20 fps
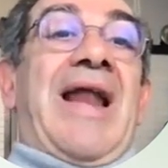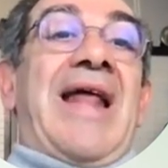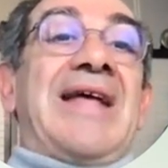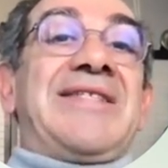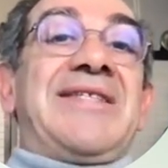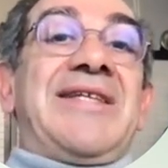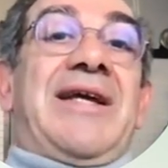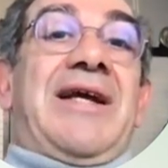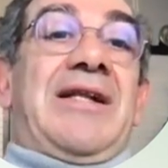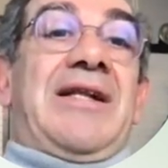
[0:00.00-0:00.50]

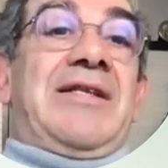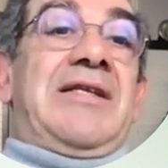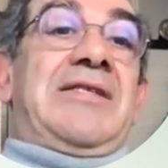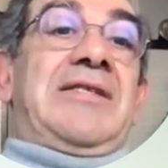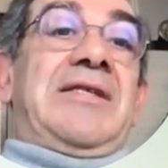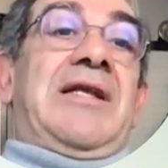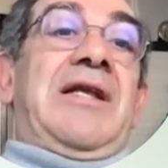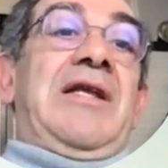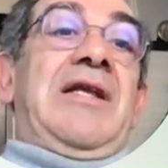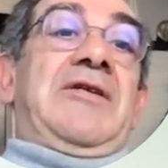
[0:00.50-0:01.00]
classical
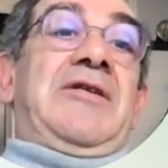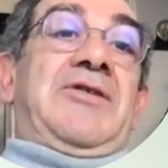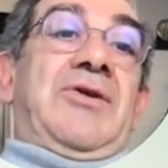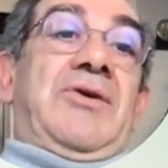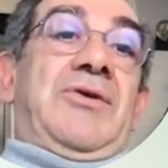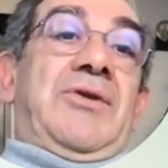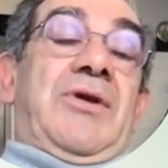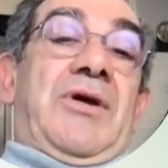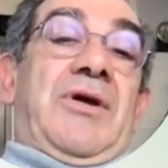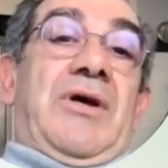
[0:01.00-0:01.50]

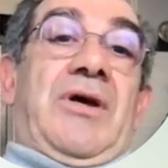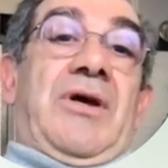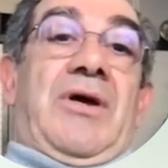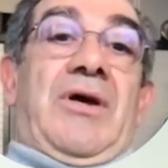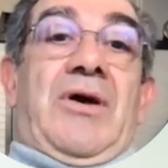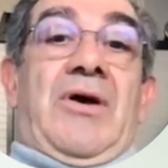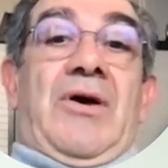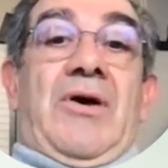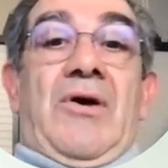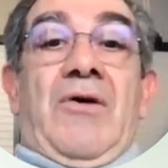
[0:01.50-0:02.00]
description
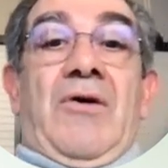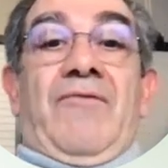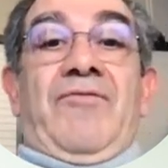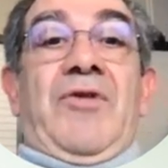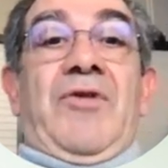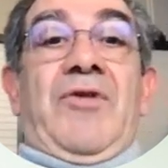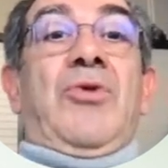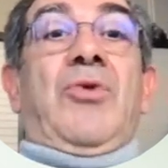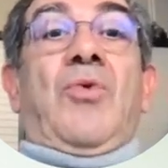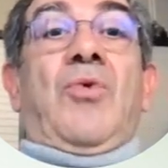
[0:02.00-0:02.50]

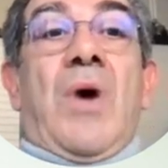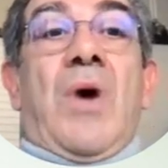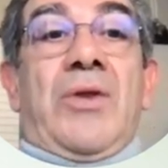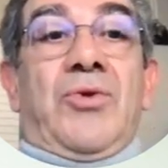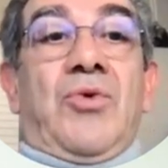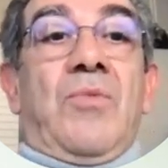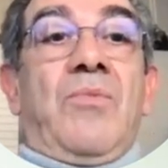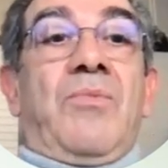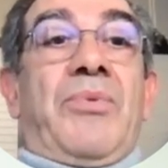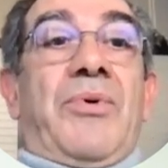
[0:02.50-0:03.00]
of this
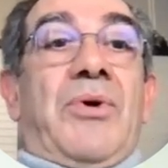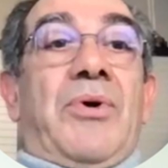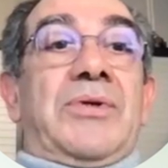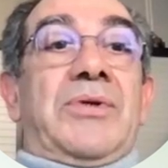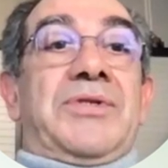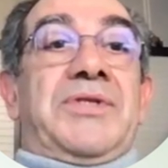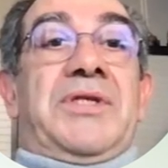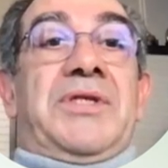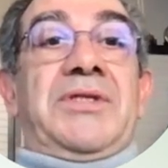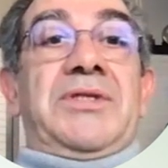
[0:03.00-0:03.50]
quantum
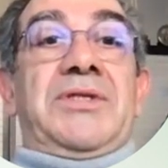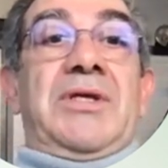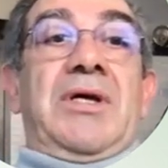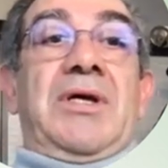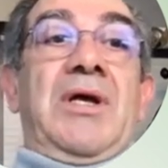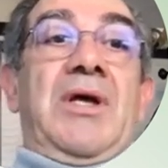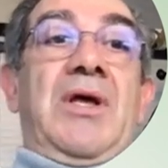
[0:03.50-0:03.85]
process